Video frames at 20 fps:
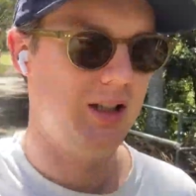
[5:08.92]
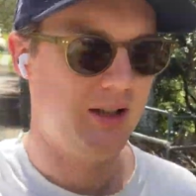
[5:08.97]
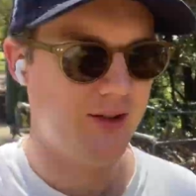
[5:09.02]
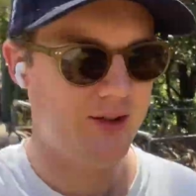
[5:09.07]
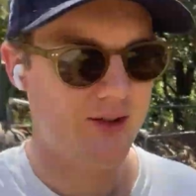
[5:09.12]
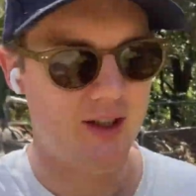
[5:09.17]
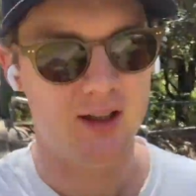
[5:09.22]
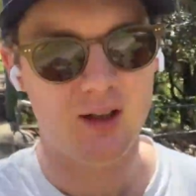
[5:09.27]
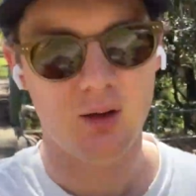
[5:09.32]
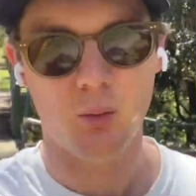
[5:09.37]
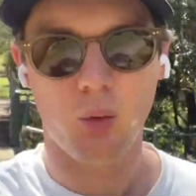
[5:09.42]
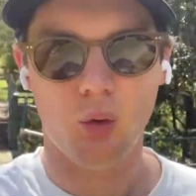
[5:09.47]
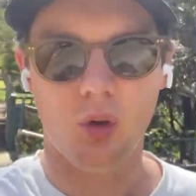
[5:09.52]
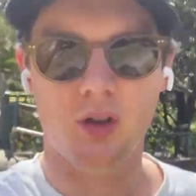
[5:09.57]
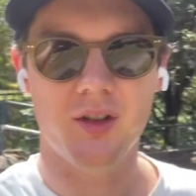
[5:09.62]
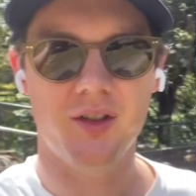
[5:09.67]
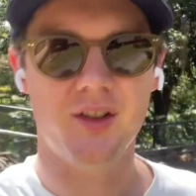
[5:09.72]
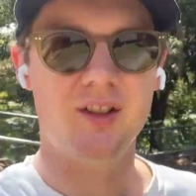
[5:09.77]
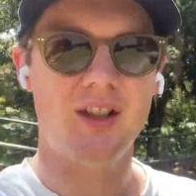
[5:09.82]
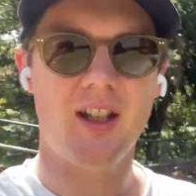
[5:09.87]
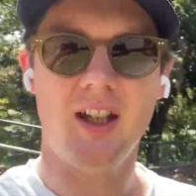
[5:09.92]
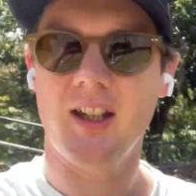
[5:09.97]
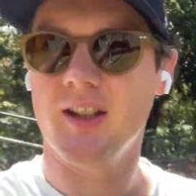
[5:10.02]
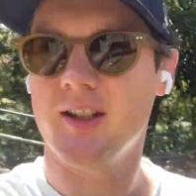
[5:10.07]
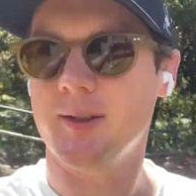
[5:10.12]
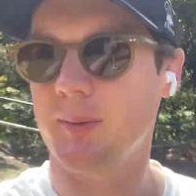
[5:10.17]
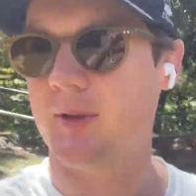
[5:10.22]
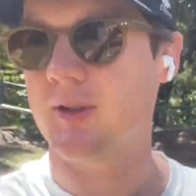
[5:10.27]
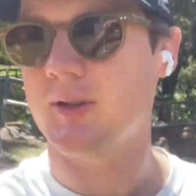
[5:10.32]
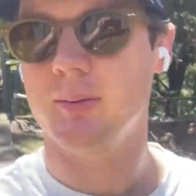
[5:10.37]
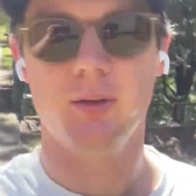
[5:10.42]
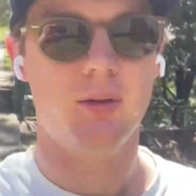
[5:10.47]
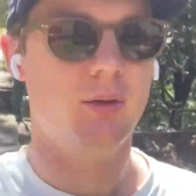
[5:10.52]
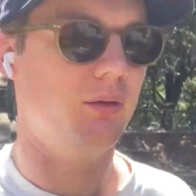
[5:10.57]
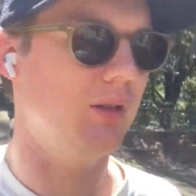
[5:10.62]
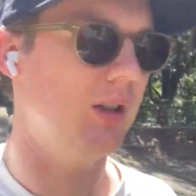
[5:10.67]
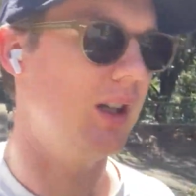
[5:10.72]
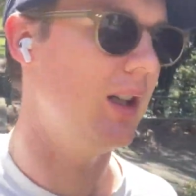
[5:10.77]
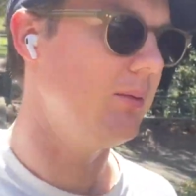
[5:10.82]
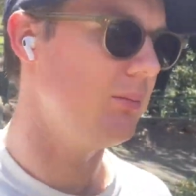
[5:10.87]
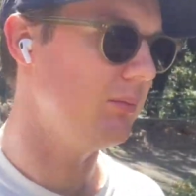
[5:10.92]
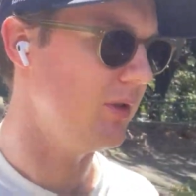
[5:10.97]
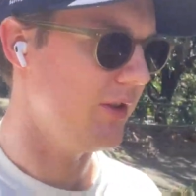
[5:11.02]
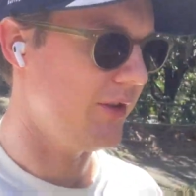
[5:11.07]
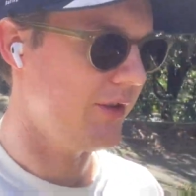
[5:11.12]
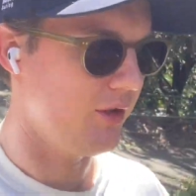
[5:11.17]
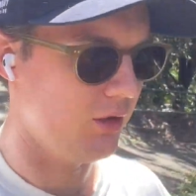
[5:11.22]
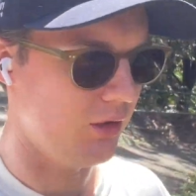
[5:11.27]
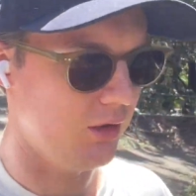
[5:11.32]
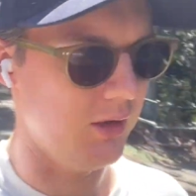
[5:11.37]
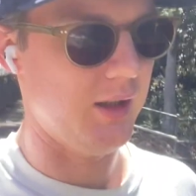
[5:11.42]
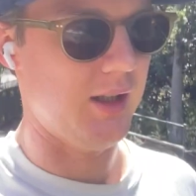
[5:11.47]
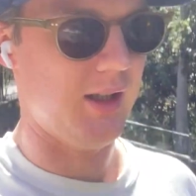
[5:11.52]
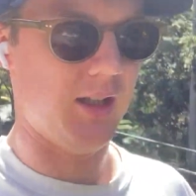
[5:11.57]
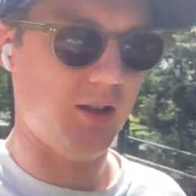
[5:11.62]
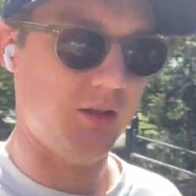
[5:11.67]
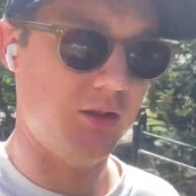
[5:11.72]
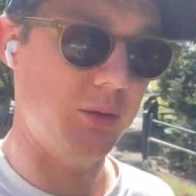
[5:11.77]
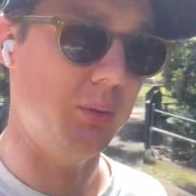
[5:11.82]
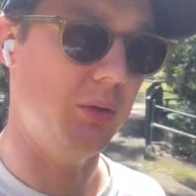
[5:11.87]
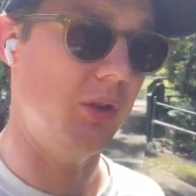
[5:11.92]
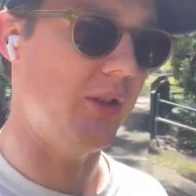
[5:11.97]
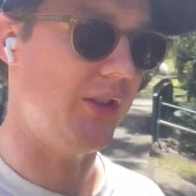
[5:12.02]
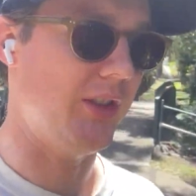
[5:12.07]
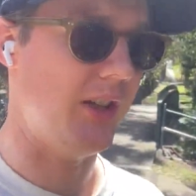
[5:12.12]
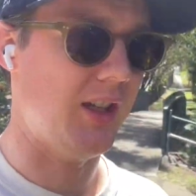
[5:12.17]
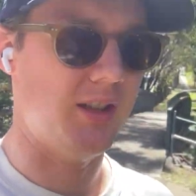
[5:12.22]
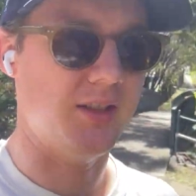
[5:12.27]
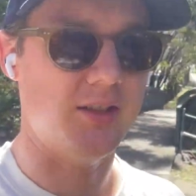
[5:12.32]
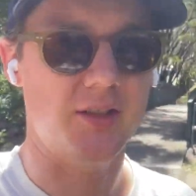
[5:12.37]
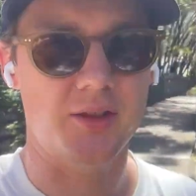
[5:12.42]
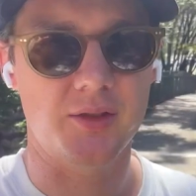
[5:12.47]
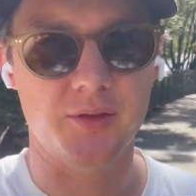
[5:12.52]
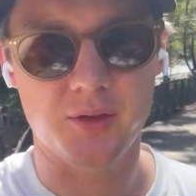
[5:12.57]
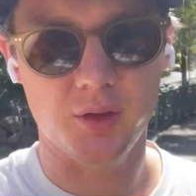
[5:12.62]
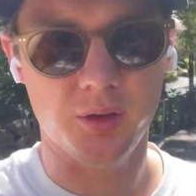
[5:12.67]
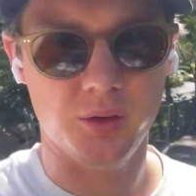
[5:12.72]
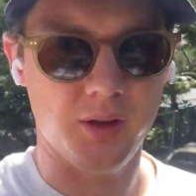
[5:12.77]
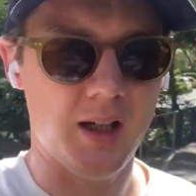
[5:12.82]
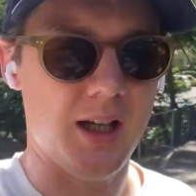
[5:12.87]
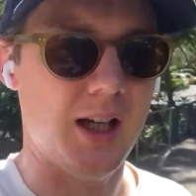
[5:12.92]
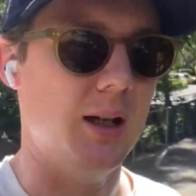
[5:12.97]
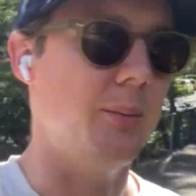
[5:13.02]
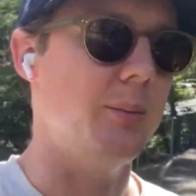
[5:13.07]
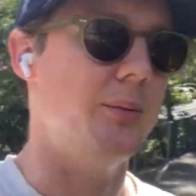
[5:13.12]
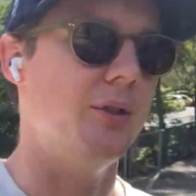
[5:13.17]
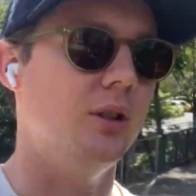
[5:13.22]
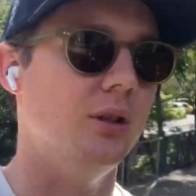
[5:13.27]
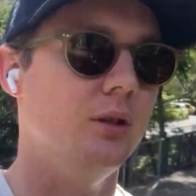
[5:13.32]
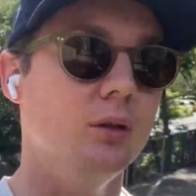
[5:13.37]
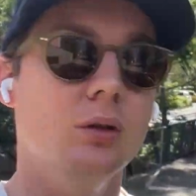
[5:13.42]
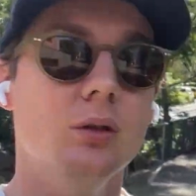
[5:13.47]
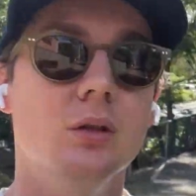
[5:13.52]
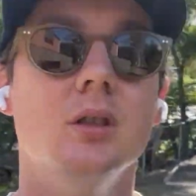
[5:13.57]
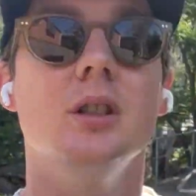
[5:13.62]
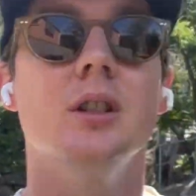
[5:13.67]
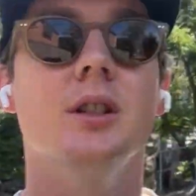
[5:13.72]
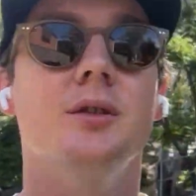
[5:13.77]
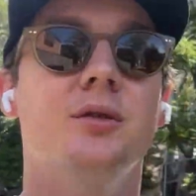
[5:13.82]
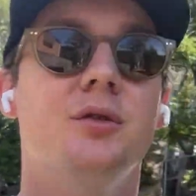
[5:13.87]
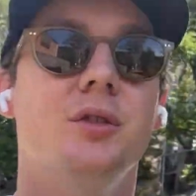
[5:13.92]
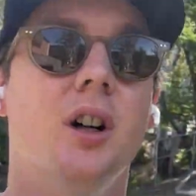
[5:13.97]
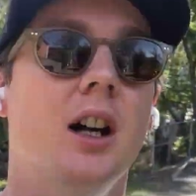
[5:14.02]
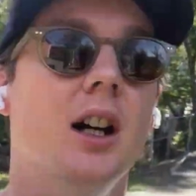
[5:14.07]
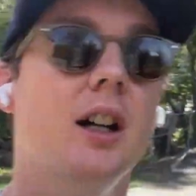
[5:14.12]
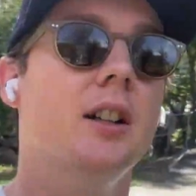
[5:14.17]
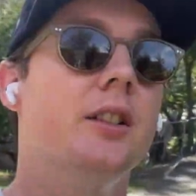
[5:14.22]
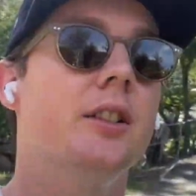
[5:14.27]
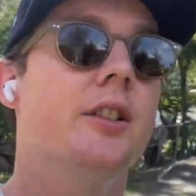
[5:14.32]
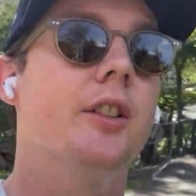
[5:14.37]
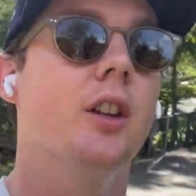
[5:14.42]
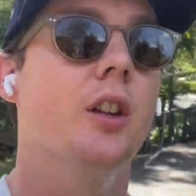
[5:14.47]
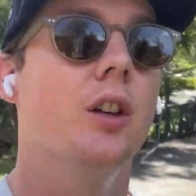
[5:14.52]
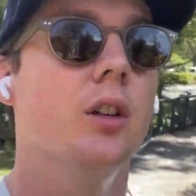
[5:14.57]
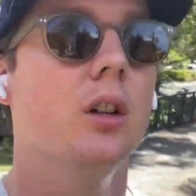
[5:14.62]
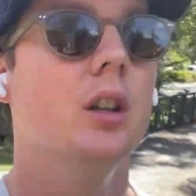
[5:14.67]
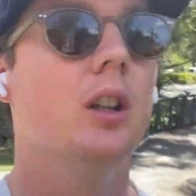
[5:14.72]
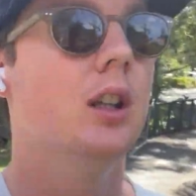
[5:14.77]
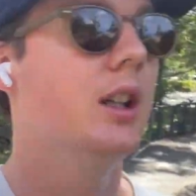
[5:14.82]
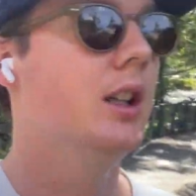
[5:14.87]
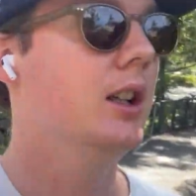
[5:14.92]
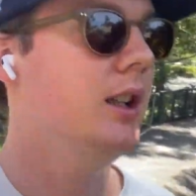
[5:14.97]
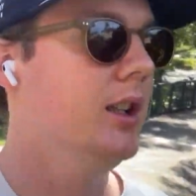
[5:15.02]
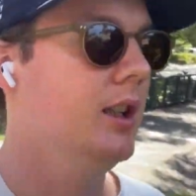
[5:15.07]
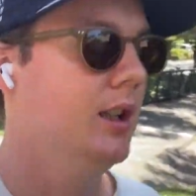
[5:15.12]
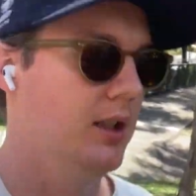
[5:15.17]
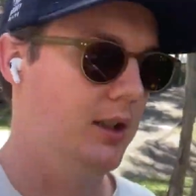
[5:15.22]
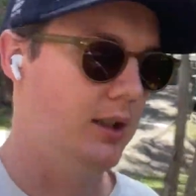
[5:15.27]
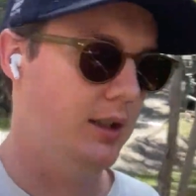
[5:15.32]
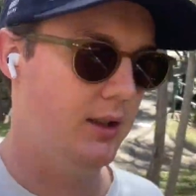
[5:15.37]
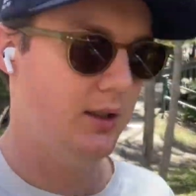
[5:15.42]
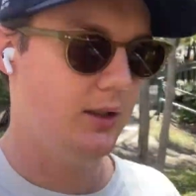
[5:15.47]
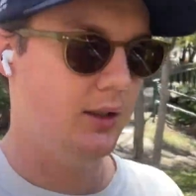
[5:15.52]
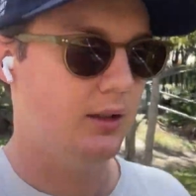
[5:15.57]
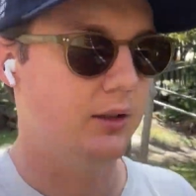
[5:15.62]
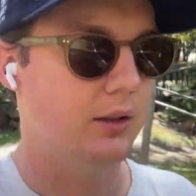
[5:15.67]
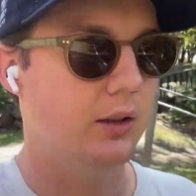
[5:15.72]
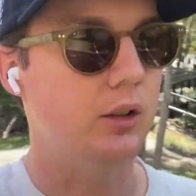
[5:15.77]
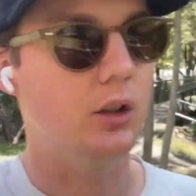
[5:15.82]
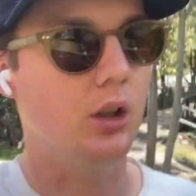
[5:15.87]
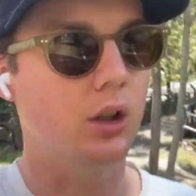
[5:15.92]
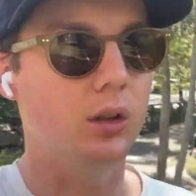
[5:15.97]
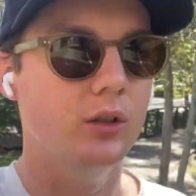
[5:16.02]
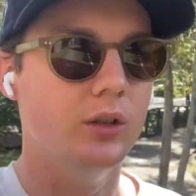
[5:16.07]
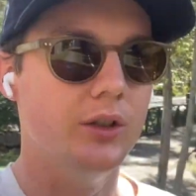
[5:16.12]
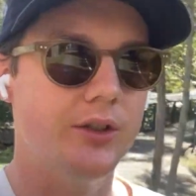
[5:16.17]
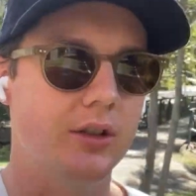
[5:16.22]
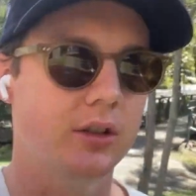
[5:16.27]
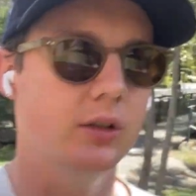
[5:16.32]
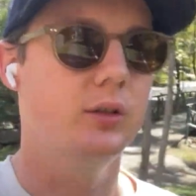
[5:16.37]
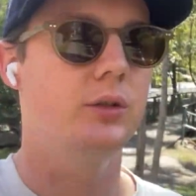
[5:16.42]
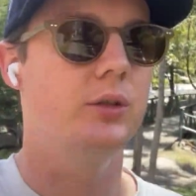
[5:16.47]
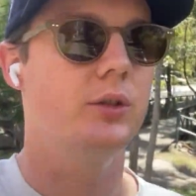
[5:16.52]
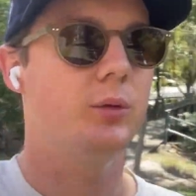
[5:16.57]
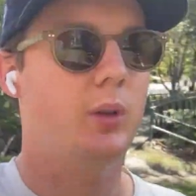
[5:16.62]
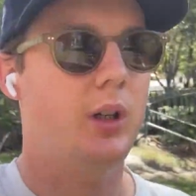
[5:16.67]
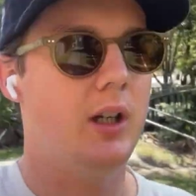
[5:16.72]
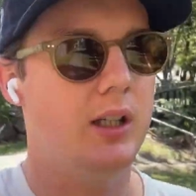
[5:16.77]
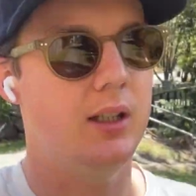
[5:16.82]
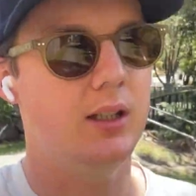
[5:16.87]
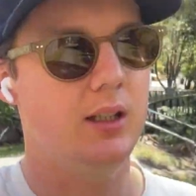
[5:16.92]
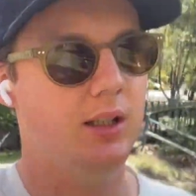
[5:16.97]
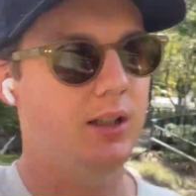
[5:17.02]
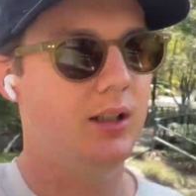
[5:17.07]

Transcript: second walk of the day. It's supposed to be the run, but it's hot, and to be honest, I just feel absolutely fucked. So the goal is to lose weight.